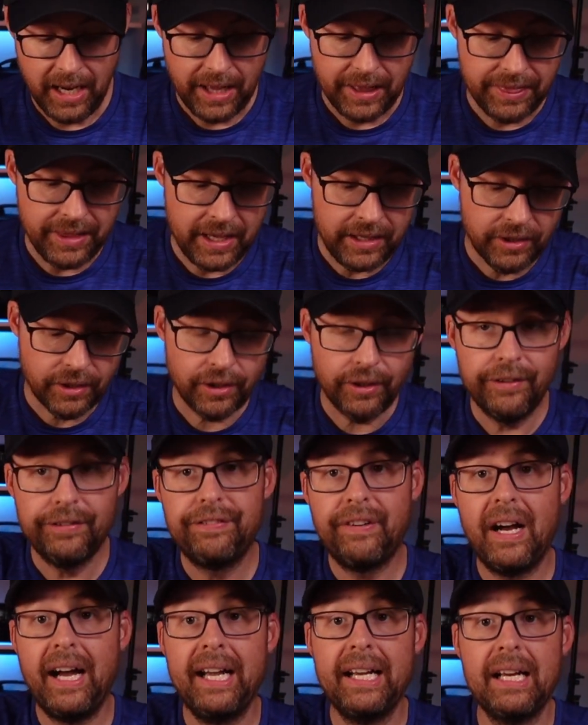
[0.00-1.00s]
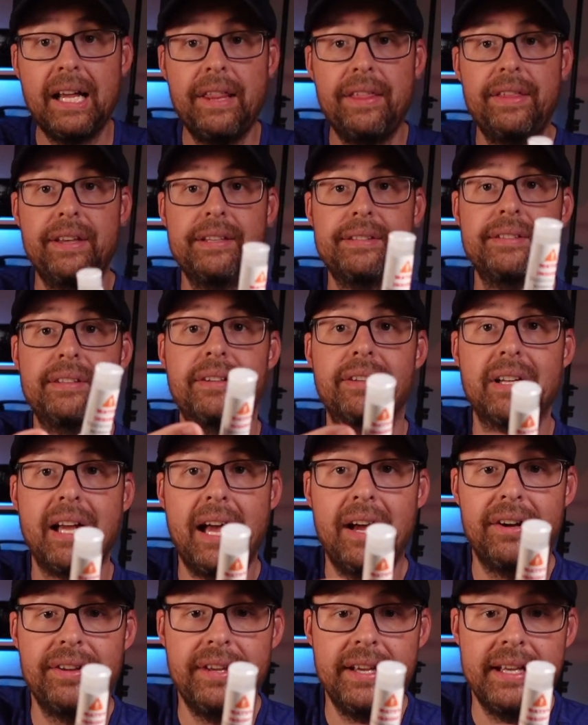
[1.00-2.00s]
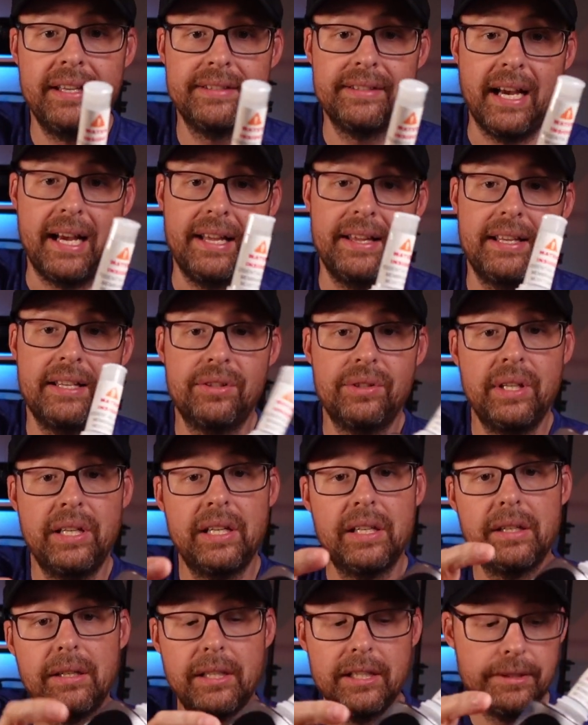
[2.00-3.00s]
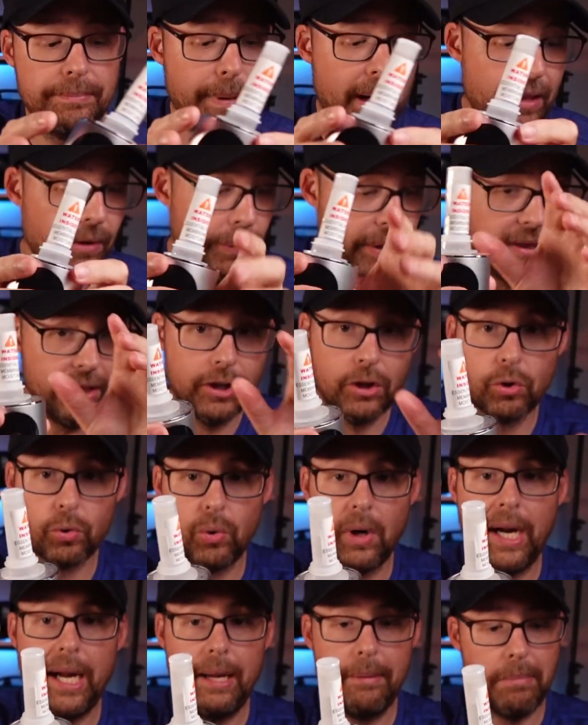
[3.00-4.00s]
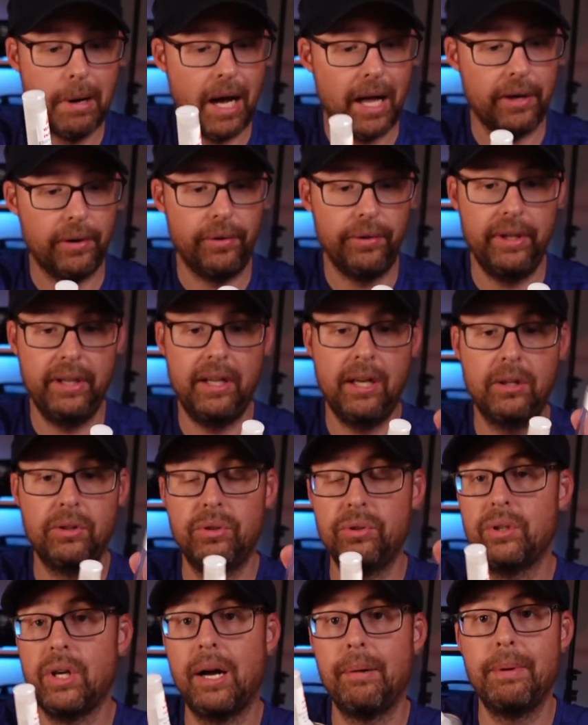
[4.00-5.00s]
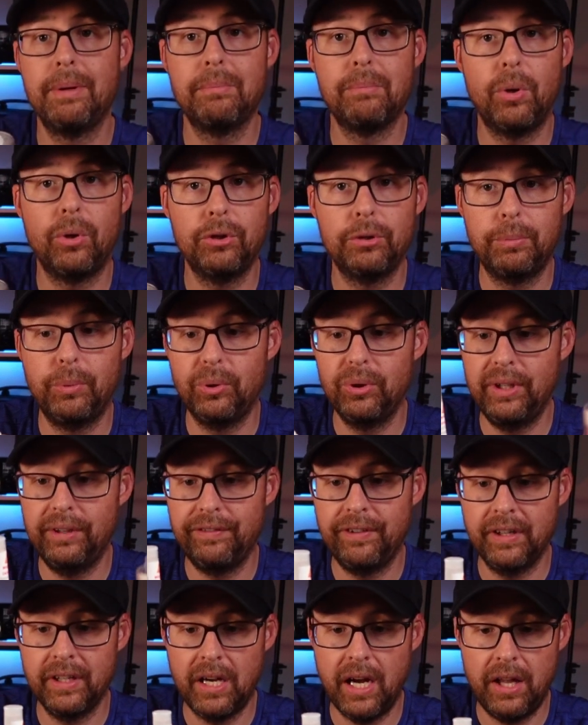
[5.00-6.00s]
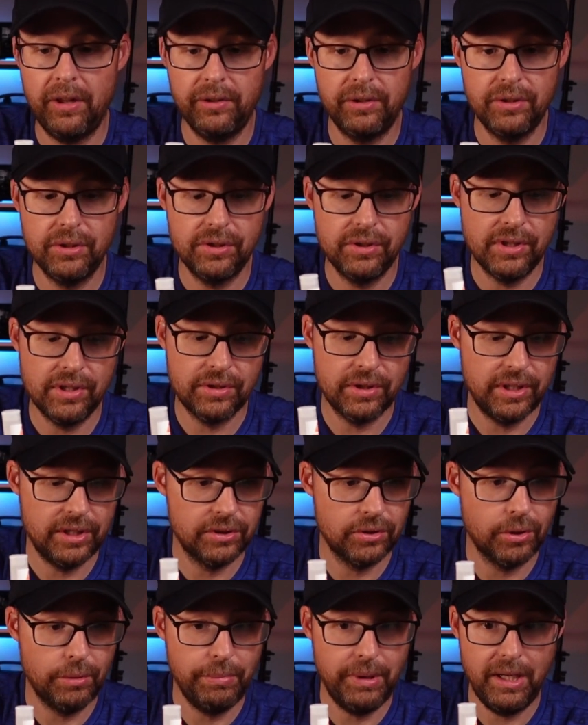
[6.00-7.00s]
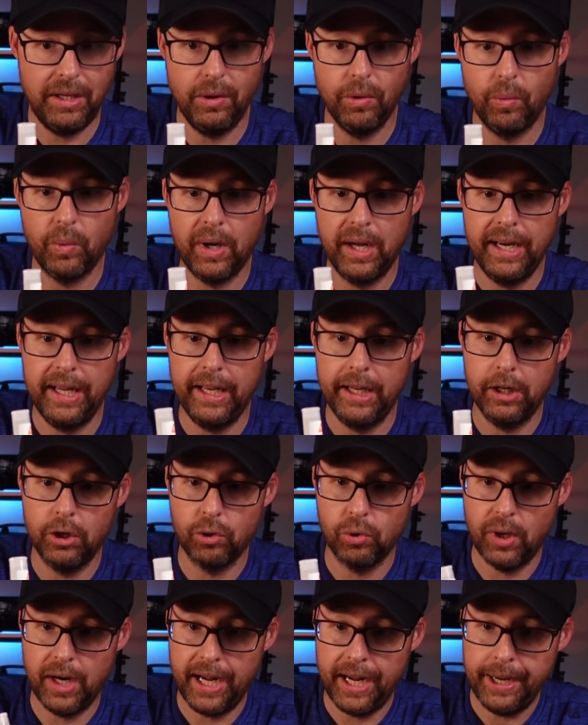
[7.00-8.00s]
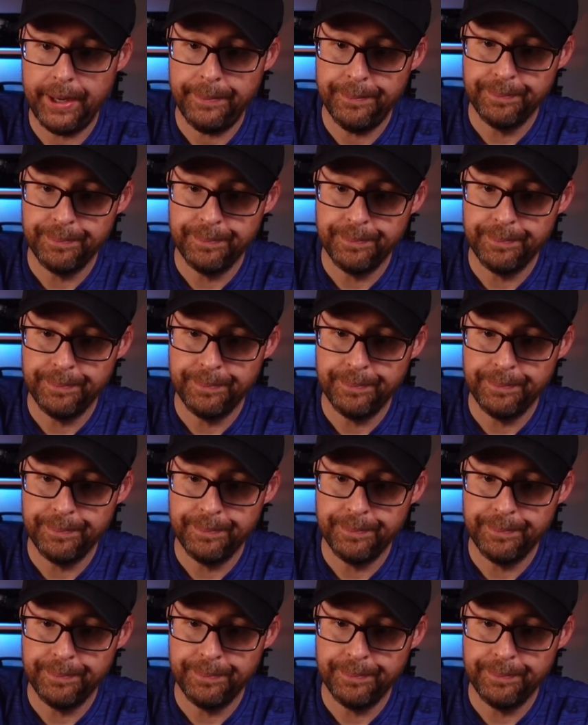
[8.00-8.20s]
Then you're going to find this little guy on the inside. This here is, by the way, the gray bottle. They do come in multiple different colors. This here is going to be the one in gray.